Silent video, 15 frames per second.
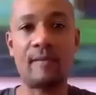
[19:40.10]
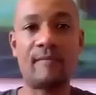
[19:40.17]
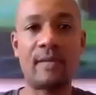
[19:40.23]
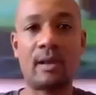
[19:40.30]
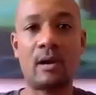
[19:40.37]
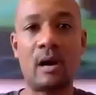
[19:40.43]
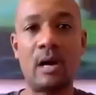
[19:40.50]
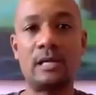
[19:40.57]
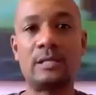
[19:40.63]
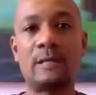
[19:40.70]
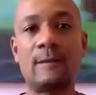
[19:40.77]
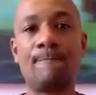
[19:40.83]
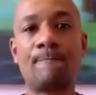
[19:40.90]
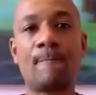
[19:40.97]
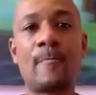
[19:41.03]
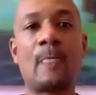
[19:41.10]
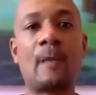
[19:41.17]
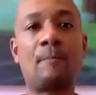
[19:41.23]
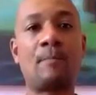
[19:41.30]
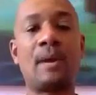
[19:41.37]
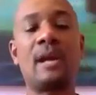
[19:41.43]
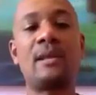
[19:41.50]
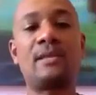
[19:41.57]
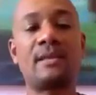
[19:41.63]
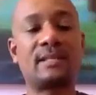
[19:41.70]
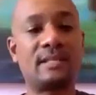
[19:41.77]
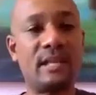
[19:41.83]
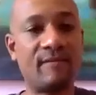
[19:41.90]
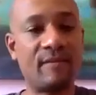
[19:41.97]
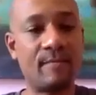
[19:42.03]
can't pay the
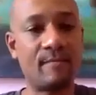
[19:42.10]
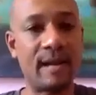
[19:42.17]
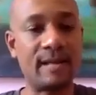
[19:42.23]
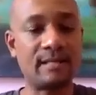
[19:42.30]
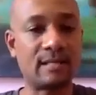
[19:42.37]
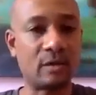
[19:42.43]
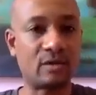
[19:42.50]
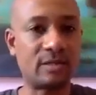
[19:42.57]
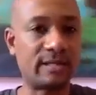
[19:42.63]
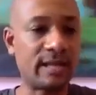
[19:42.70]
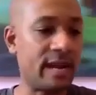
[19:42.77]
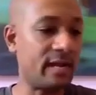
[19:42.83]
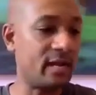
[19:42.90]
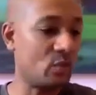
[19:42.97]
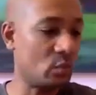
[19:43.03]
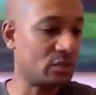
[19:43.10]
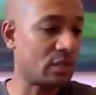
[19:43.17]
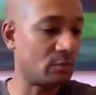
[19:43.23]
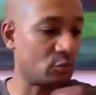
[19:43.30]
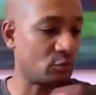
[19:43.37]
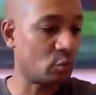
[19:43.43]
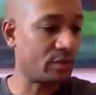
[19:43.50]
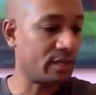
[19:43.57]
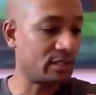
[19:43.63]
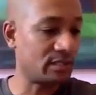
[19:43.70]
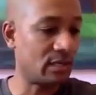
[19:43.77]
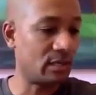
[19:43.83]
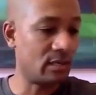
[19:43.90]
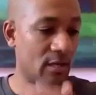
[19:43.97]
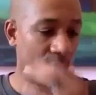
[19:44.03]
7 months outstanding, which I'm sure there's
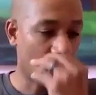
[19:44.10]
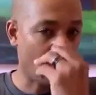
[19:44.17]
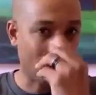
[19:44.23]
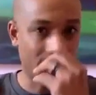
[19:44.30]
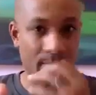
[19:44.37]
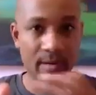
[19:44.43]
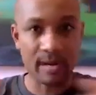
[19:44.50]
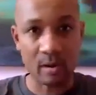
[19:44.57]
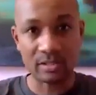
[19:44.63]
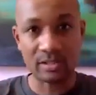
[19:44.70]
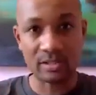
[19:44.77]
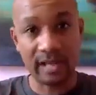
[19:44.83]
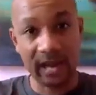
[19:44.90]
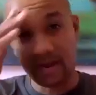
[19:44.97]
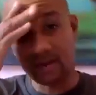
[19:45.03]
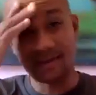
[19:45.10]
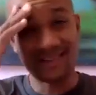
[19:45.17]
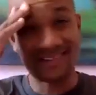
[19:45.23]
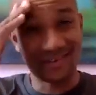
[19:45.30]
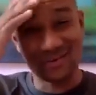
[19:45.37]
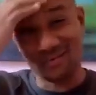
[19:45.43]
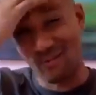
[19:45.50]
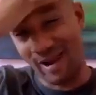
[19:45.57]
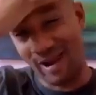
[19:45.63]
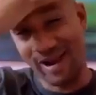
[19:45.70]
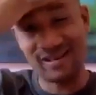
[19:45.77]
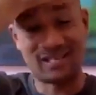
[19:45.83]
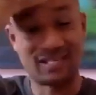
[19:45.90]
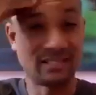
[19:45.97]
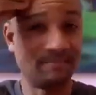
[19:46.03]
quite a bit outstanding, then you
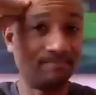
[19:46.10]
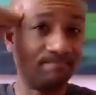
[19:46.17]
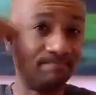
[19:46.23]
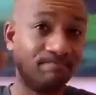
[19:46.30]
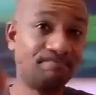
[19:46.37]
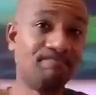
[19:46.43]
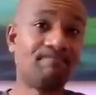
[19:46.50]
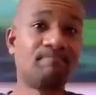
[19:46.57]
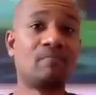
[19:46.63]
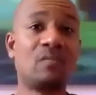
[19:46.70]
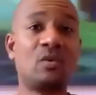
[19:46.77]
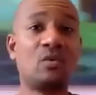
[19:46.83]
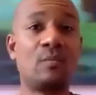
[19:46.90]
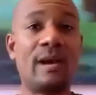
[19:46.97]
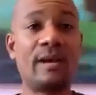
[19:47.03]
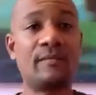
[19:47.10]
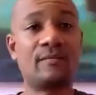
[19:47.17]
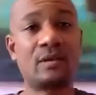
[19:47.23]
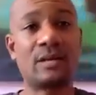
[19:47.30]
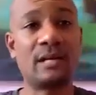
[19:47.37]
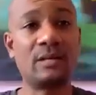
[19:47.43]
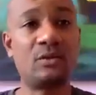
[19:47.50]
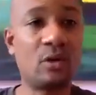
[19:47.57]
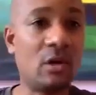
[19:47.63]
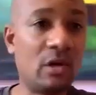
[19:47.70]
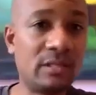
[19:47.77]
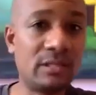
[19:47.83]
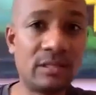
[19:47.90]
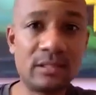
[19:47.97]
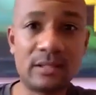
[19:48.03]
might have to cut your
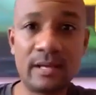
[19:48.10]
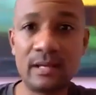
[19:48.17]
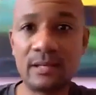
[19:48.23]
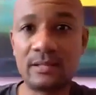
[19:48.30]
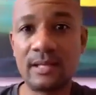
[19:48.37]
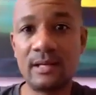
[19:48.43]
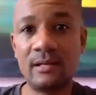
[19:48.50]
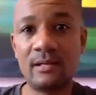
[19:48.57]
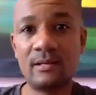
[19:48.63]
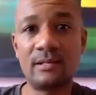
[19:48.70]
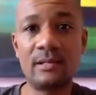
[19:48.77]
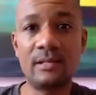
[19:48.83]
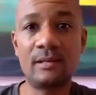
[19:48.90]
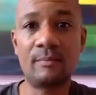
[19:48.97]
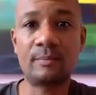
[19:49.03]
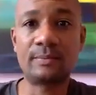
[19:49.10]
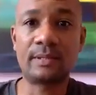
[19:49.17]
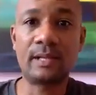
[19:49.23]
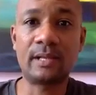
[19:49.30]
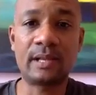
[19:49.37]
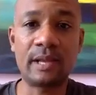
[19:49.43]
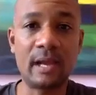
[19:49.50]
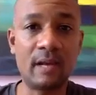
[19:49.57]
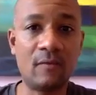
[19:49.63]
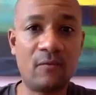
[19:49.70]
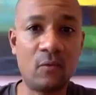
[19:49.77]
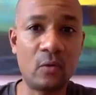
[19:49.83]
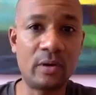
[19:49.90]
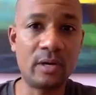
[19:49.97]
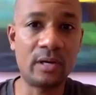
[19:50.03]
losses, get a tenant that can
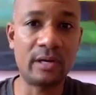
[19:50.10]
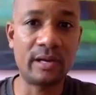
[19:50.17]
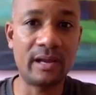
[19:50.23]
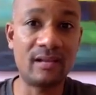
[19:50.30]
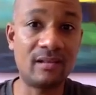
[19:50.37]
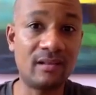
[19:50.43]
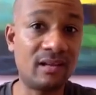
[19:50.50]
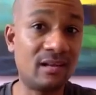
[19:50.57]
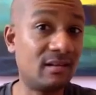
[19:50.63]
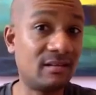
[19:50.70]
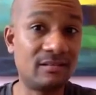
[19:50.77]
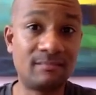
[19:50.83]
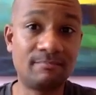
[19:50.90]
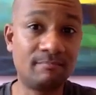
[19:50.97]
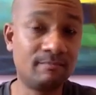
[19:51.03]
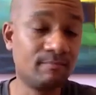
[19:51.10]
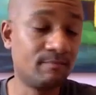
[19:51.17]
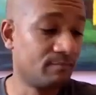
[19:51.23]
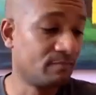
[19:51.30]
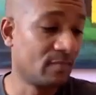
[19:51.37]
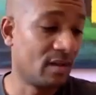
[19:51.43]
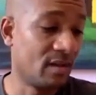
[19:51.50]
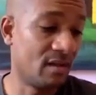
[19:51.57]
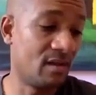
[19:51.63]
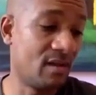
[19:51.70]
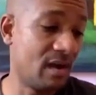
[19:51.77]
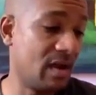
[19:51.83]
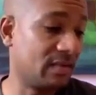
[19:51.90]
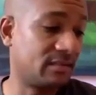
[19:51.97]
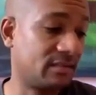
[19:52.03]
afford it, and then
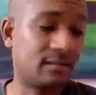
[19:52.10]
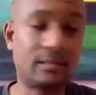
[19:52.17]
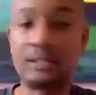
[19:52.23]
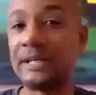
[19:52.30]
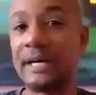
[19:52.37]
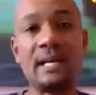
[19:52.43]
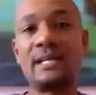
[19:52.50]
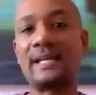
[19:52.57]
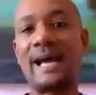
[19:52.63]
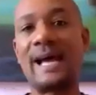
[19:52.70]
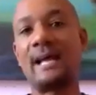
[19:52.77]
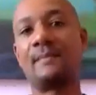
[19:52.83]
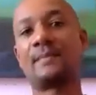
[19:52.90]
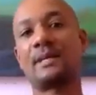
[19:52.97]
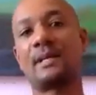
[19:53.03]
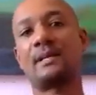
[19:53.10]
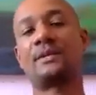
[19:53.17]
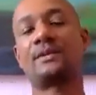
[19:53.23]
it's tricky times. Are